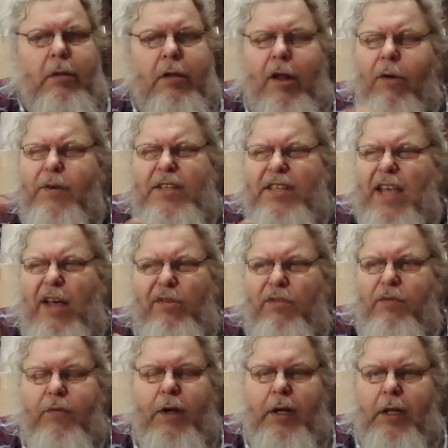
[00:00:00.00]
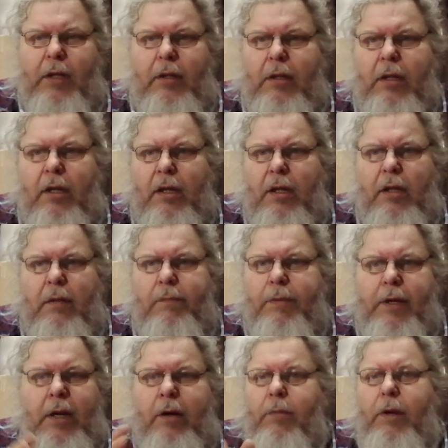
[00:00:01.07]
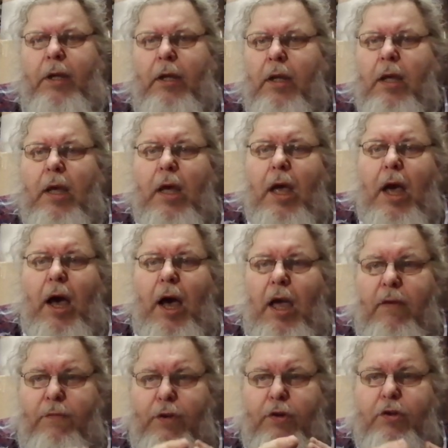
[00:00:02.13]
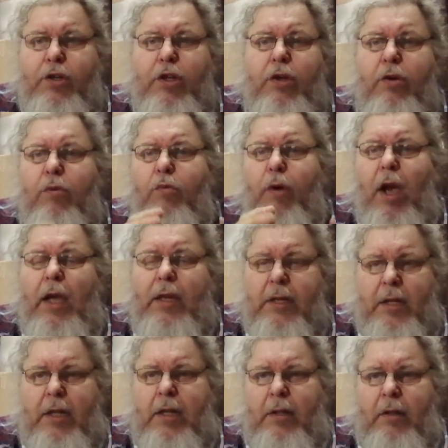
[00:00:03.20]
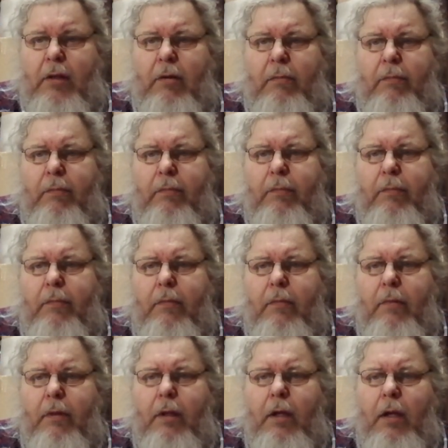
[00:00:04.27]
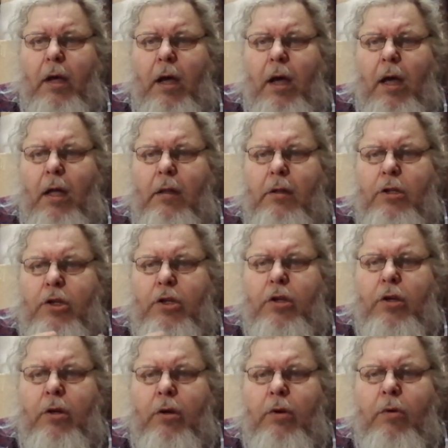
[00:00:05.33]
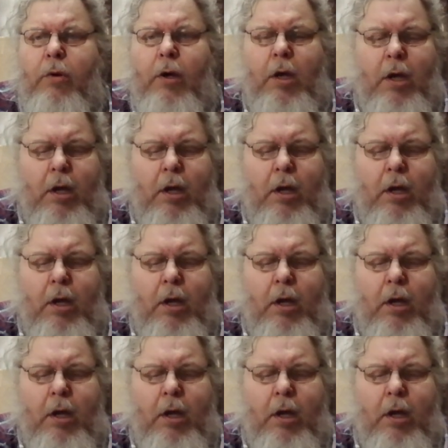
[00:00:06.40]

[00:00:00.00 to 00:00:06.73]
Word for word: it always sounds funny. Uh, but anyway, uh, if you do write in them, uh, do you